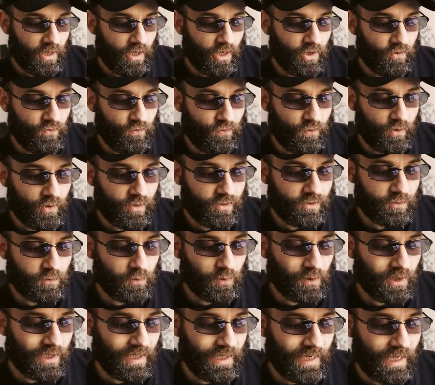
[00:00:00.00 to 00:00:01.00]
at first
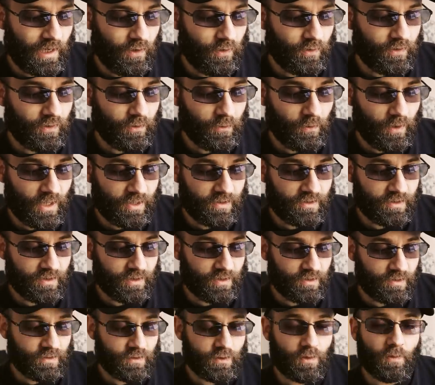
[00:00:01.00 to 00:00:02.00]
will allow the
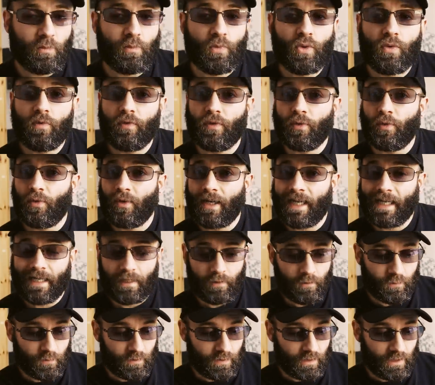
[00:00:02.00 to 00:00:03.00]
residents to move
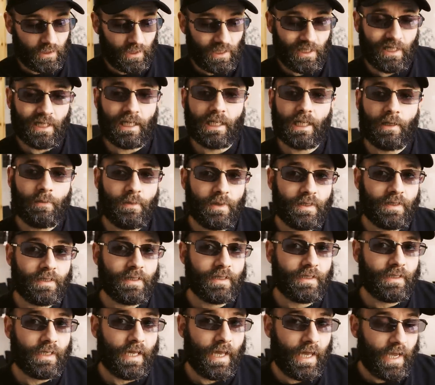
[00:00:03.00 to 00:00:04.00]
around in
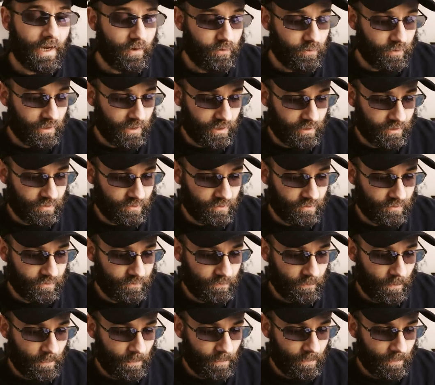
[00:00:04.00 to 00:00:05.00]
limited areas.